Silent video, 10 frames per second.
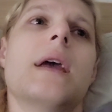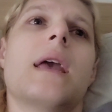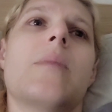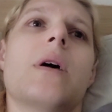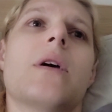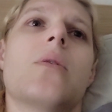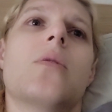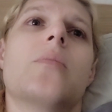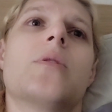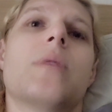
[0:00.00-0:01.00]
came back
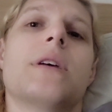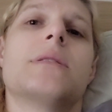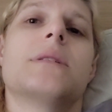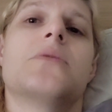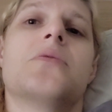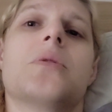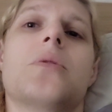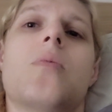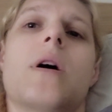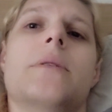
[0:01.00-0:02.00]
home and rested for a
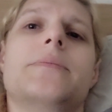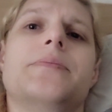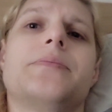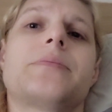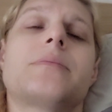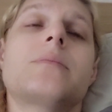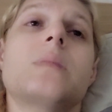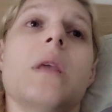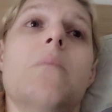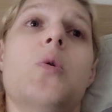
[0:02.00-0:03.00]
little while.
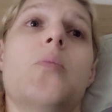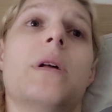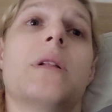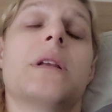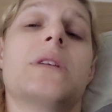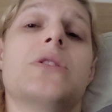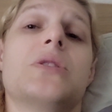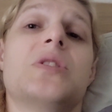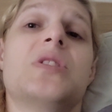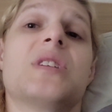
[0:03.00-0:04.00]
Mobility
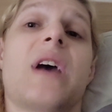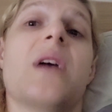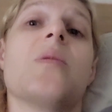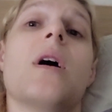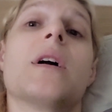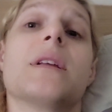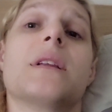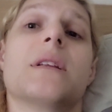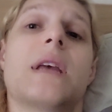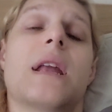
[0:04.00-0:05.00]
just
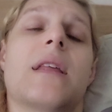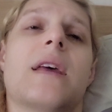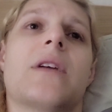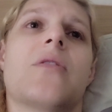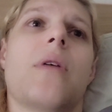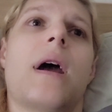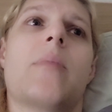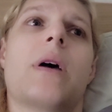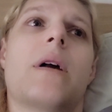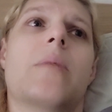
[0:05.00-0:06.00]
skyrocketed getting that
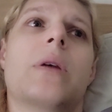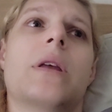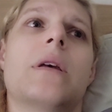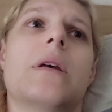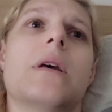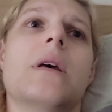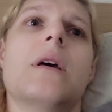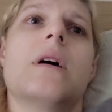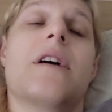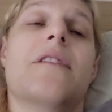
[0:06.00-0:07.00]
crap out of me.
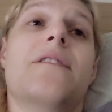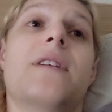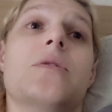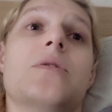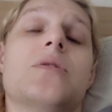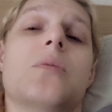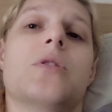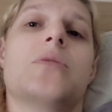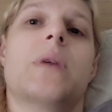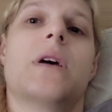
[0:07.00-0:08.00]
I felt so
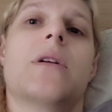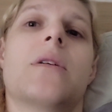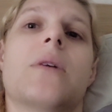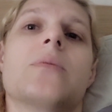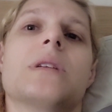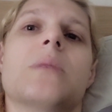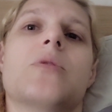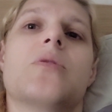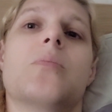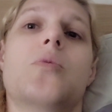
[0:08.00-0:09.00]
much better. I was able
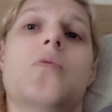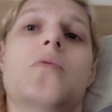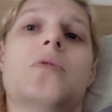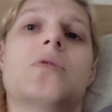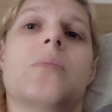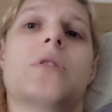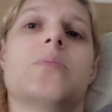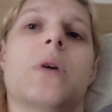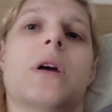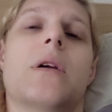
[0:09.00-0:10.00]
to move so
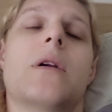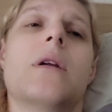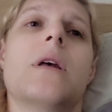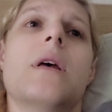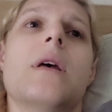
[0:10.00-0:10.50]
much better.